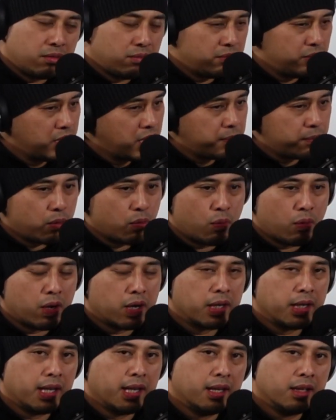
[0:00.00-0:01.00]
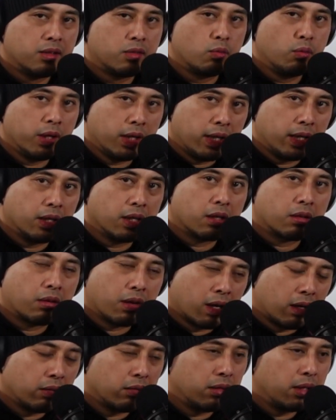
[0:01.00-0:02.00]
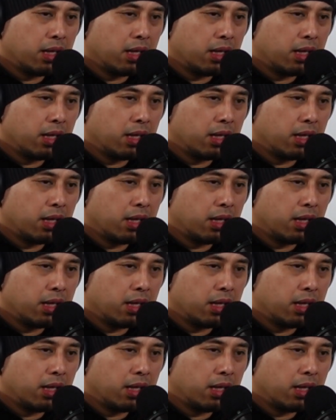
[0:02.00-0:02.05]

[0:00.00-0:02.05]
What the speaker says: Number one is reading the crowd.